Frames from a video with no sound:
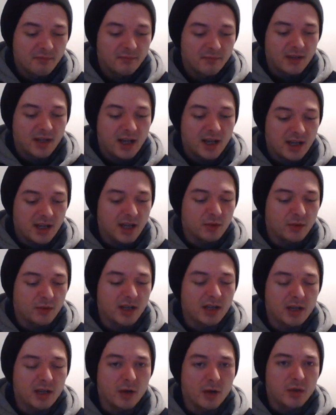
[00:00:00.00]

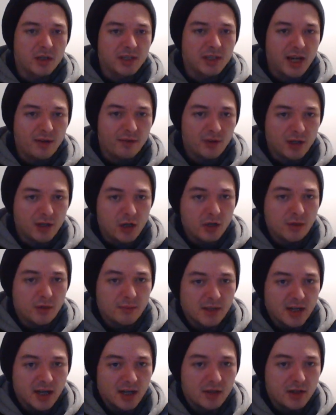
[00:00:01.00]
It's like what David Hume
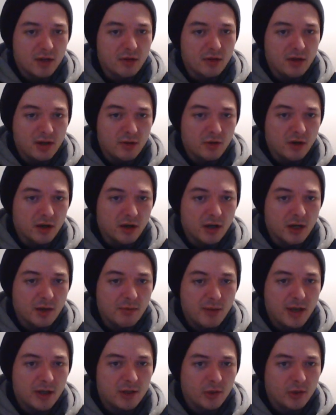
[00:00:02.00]
said, you can
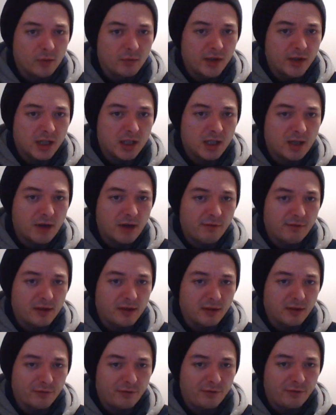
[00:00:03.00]
commit all this stuff to
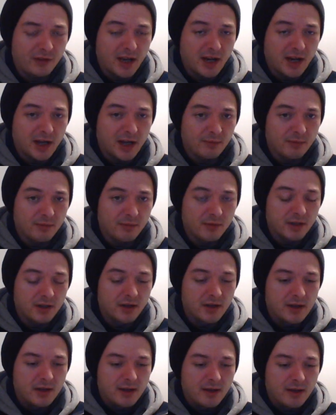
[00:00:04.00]
the flames
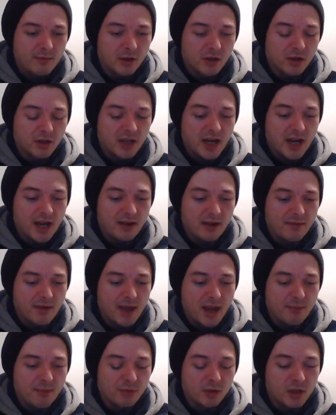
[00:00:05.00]
because
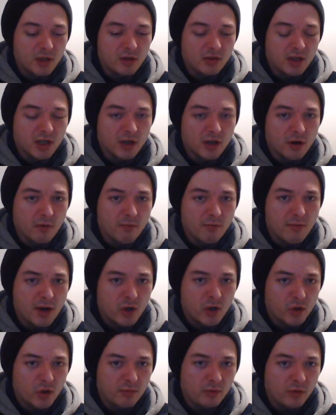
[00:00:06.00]
it produces no
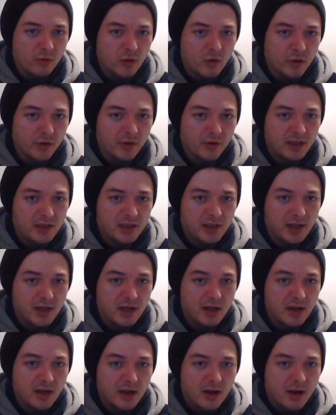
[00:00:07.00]
measurable
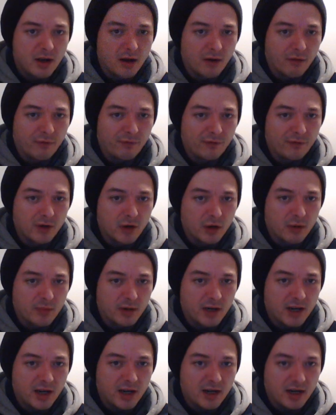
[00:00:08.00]
quantity of
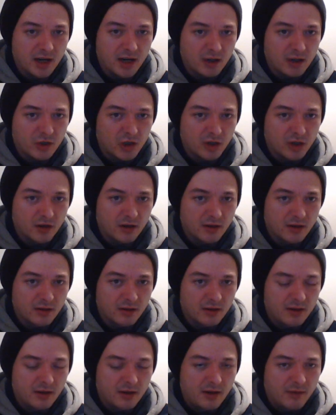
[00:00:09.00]
phenomena in nature,
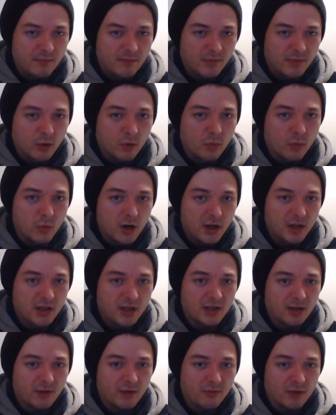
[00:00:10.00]
or words
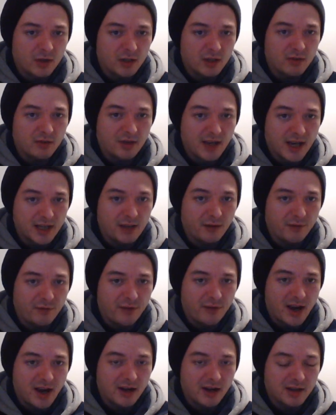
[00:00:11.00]
to that
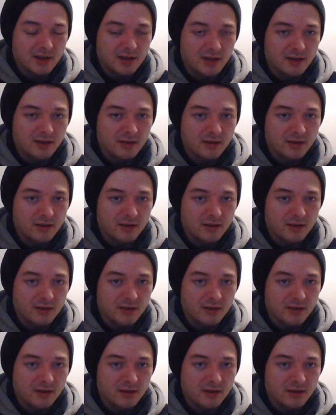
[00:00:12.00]
effect.